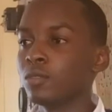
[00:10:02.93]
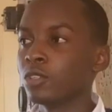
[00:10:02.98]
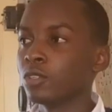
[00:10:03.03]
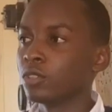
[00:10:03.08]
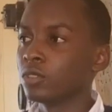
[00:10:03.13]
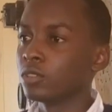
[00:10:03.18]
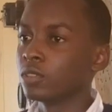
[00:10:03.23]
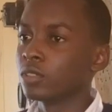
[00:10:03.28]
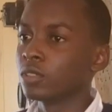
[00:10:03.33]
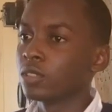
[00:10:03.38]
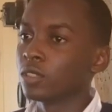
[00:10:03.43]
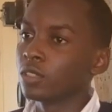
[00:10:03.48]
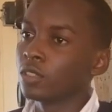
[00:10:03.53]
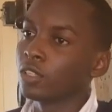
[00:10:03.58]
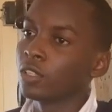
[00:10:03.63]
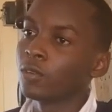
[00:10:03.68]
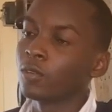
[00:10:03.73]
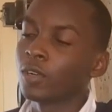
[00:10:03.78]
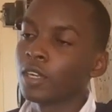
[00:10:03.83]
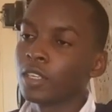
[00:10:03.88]
more
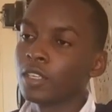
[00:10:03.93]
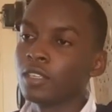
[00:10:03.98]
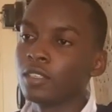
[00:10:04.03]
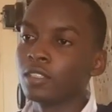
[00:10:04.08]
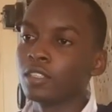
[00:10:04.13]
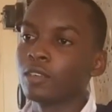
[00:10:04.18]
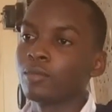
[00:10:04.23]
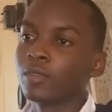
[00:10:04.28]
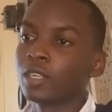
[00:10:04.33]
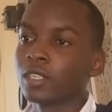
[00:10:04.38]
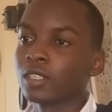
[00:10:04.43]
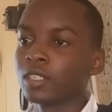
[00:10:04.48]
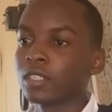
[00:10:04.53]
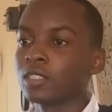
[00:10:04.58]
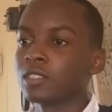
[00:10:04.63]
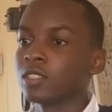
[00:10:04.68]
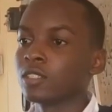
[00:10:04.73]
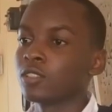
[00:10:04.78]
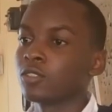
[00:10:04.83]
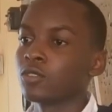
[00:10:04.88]
required in the
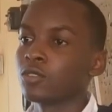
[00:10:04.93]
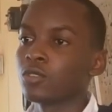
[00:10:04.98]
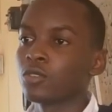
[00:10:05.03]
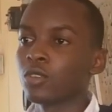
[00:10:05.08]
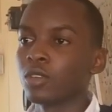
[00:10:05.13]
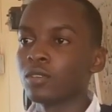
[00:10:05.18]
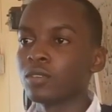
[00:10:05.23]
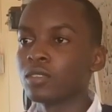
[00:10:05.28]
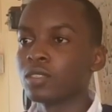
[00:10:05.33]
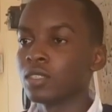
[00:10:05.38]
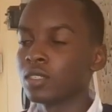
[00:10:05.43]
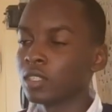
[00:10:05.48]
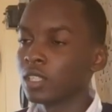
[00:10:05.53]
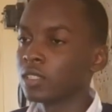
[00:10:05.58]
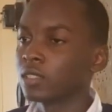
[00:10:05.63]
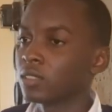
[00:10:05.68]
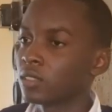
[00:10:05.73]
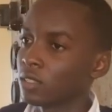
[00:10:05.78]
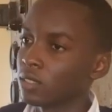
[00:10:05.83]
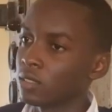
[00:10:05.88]
market, and also I've seen
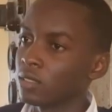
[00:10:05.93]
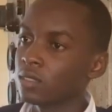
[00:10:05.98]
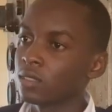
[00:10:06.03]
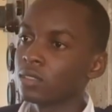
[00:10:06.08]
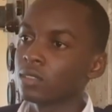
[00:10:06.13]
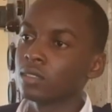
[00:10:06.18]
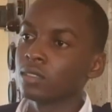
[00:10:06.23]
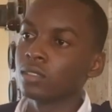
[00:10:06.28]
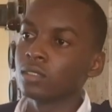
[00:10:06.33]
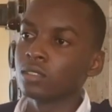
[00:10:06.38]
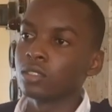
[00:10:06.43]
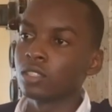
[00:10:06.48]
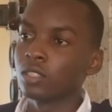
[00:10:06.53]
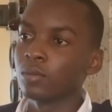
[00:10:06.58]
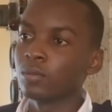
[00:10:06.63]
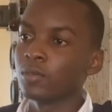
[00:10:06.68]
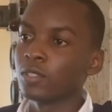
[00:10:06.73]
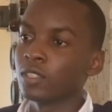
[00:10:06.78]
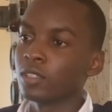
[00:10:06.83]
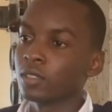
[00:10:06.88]
that it is
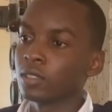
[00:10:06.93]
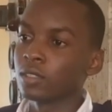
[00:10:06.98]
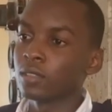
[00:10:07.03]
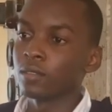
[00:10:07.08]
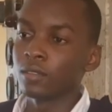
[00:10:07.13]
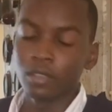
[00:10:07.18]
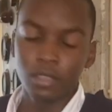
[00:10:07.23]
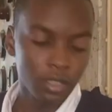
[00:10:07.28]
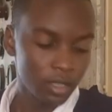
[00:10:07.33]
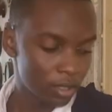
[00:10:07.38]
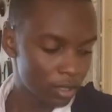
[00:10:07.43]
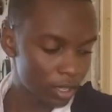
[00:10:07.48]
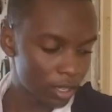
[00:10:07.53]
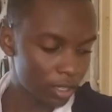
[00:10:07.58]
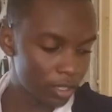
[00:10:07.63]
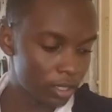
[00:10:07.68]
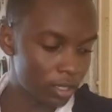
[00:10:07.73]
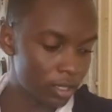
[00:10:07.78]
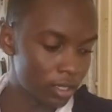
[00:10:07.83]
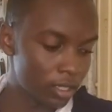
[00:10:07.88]
cheap there.
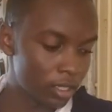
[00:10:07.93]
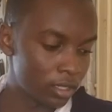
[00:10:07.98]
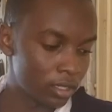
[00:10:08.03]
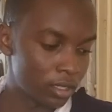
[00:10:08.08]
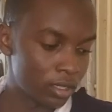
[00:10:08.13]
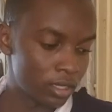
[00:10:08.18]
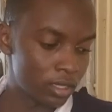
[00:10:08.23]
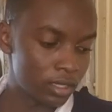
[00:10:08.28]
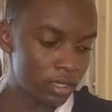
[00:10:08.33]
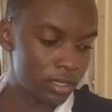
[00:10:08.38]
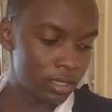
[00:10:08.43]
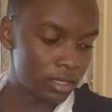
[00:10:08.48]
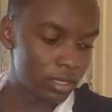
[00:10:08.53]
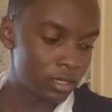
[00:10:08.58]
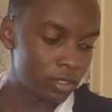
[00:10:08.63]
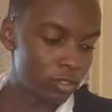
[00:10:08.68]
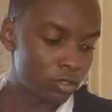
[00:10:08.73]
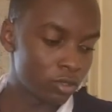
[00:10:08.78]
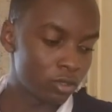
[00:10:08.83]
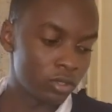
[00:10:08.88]
And in
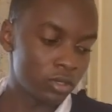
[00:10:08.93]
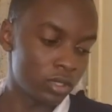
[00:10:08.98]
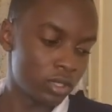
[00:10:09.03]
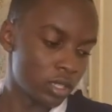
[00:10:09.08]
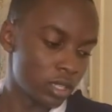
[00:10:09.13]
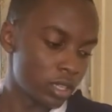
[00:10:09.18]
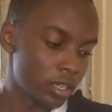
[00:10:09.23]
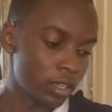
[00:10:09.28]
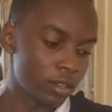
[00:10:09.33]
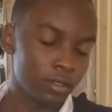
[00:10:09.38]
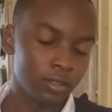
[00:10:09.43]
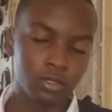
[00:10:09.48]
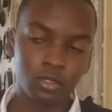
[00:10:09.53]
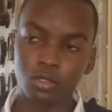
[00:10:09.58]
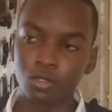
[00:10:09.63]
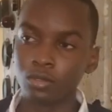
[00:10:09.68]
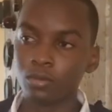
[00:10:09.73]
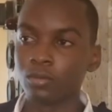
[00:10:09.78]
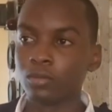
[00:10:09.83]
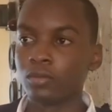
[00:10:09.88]
these tools here,
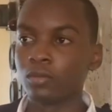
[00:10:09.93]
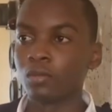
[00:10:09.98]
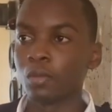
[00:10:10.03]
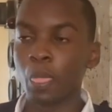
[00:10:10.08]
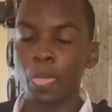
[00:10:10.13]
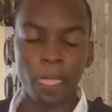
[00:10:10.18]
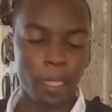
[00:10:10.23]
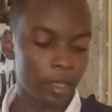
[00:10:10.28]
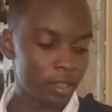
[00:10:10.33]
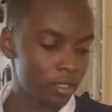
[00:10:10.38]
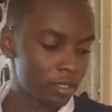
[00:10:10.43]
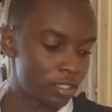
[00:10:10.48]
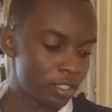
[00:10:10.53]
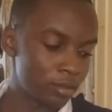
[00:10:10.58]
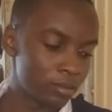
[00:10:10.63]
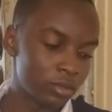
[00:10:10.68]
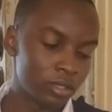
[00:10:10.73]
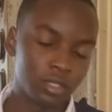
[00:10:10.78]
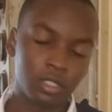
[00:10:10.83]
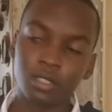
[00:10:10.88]
to
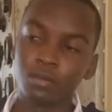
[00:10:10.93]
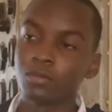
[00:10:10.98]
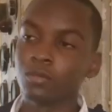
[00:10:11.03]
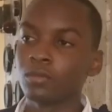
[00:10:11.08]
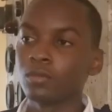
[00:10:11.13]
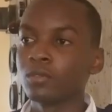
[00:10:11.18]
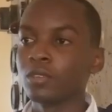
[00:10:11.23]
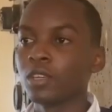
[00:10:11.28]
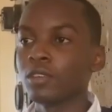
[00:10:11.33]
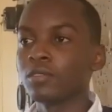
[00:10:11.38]
assemble them,